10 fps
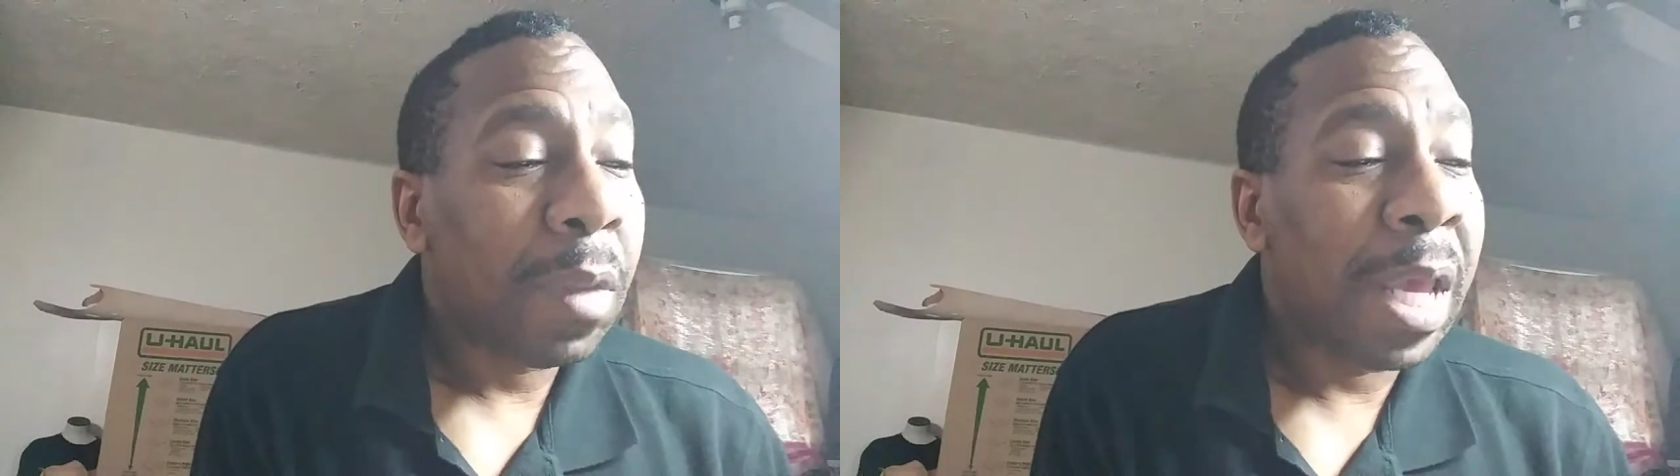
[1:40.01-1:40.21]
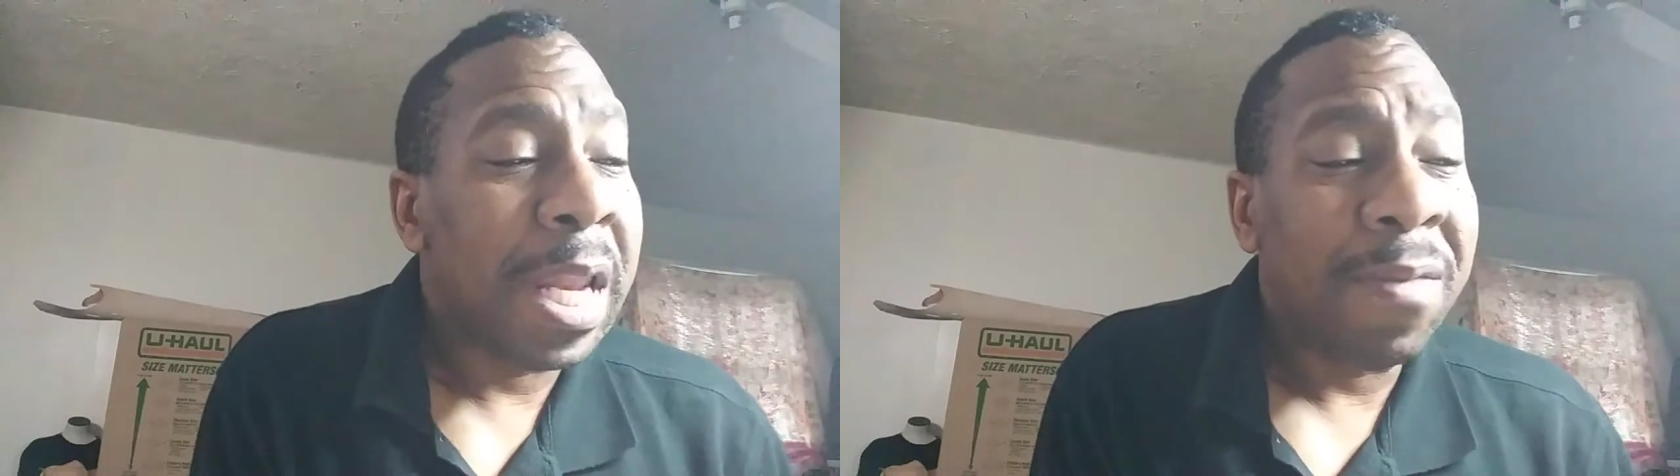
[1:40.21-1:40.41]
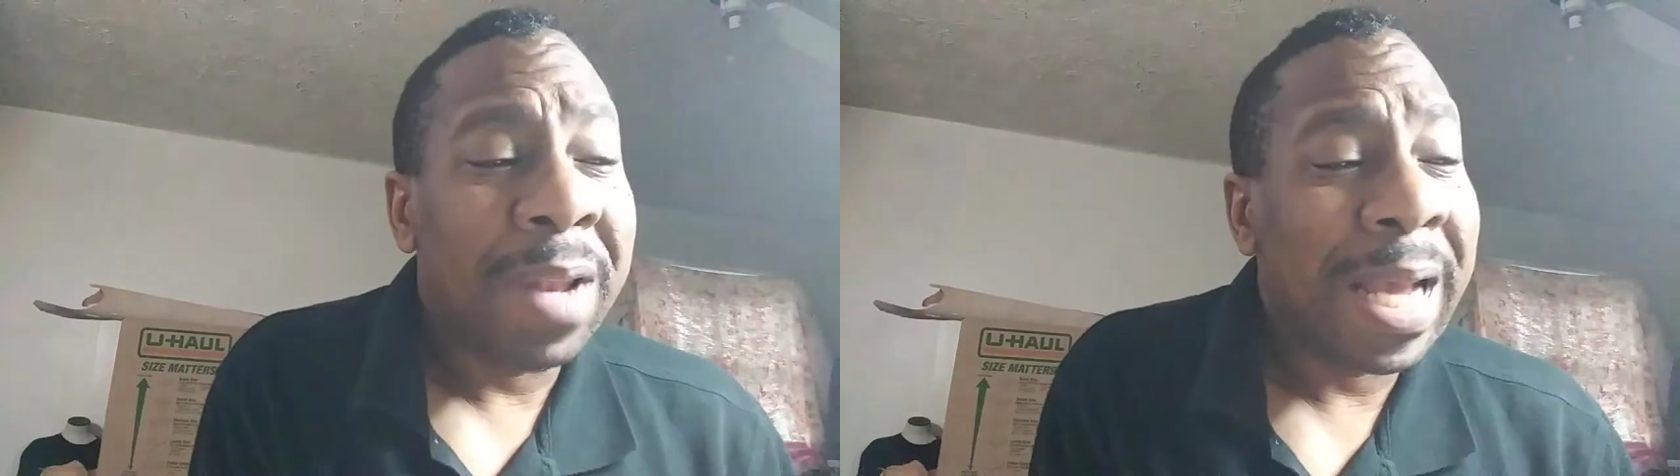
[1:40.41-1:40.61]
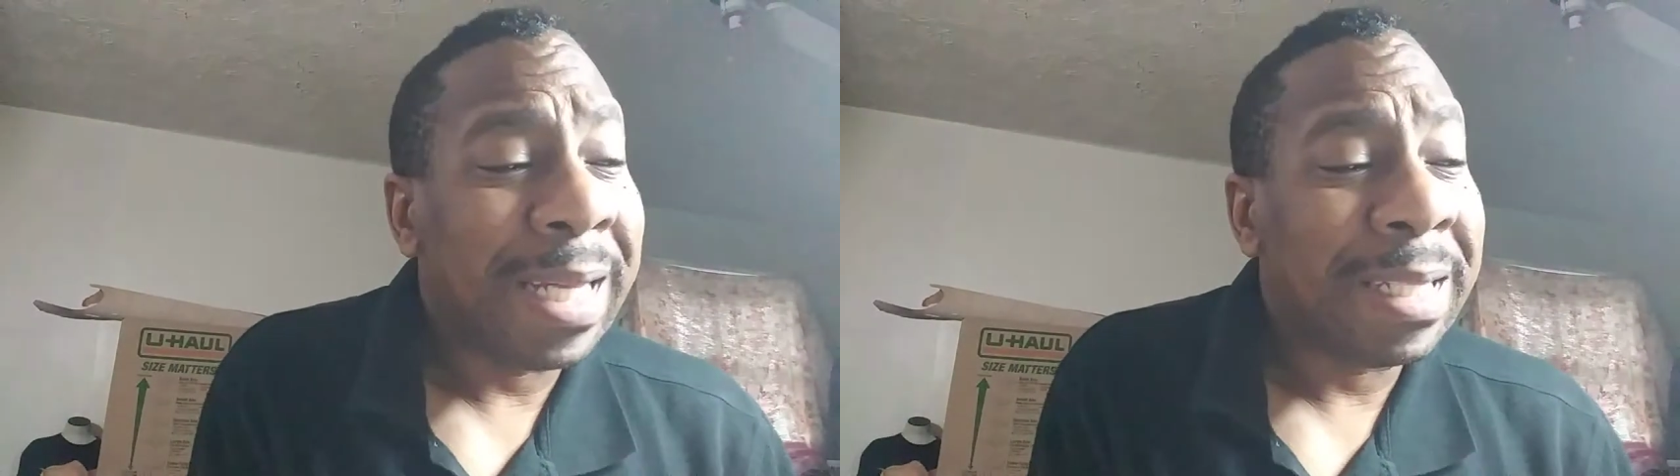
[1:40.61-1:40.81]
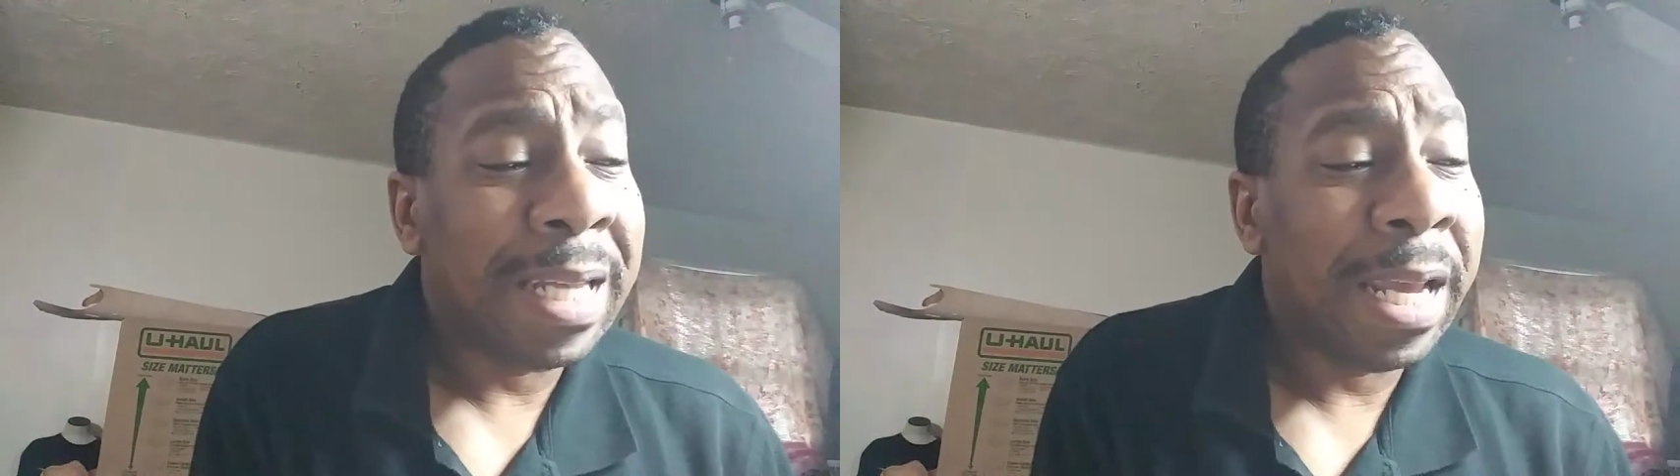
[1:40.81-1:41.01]
and even like
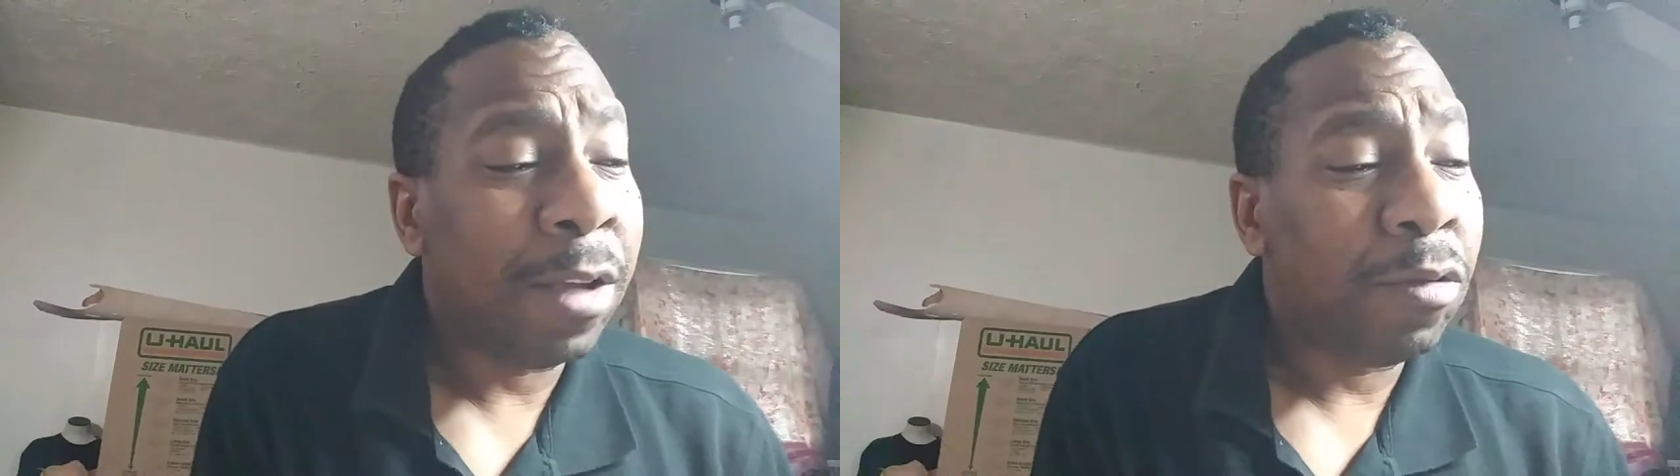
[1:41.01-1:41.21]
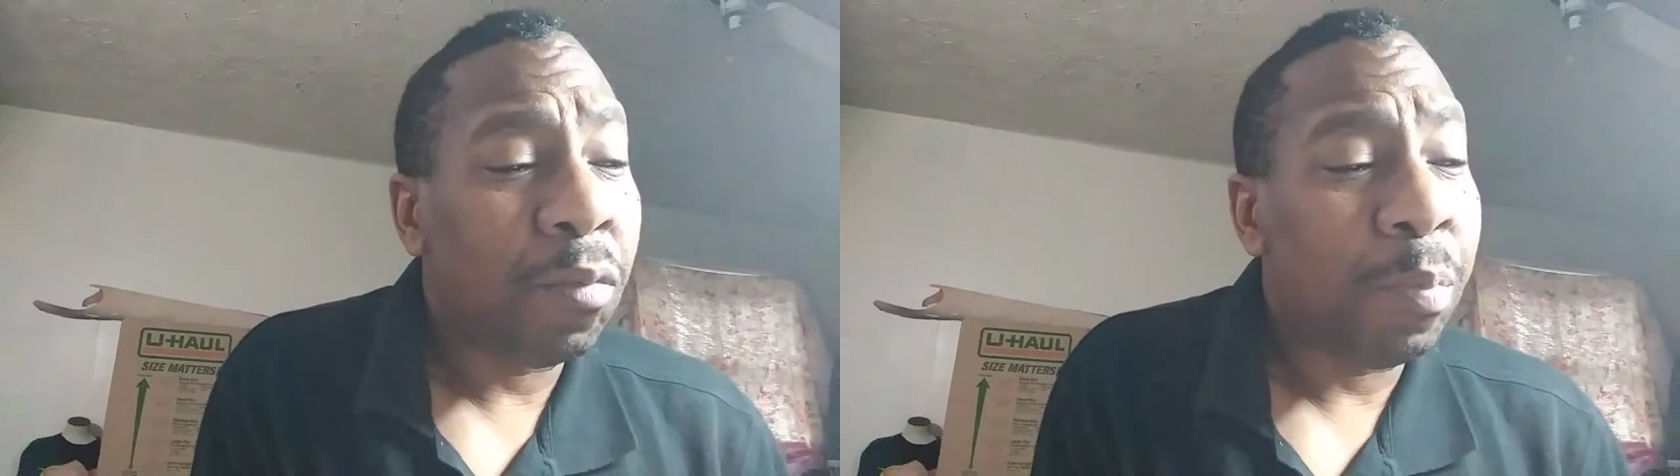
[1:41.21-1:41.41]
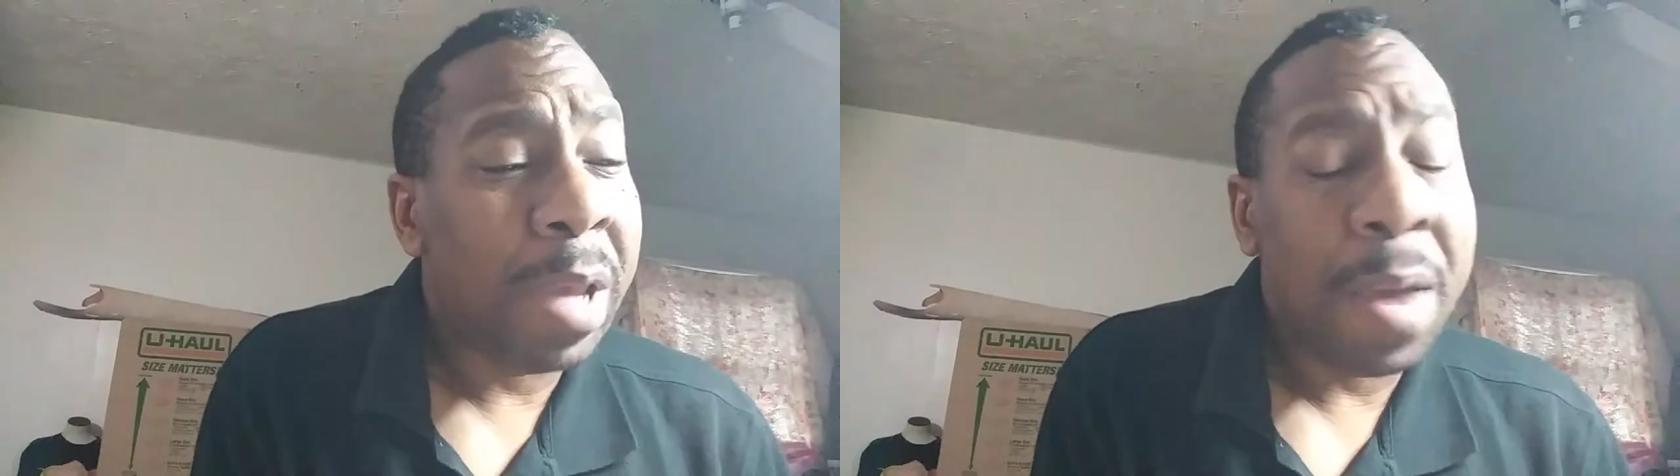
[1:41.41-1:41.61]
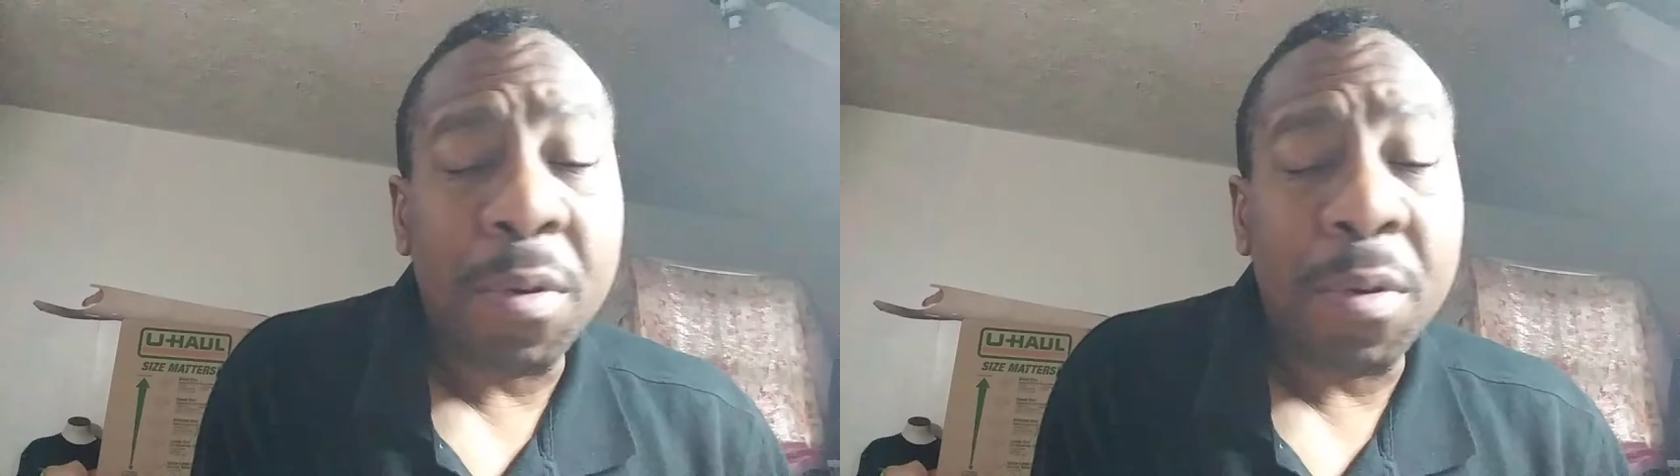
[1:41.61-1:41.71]
I said, be